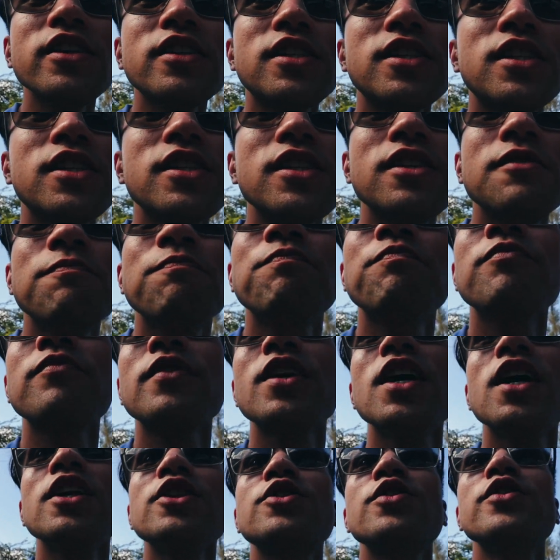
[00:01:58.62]
It's
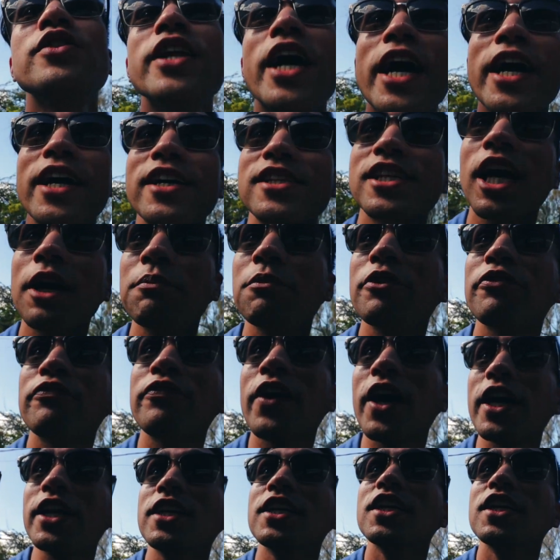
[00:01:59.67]
tonight is gonna be fun.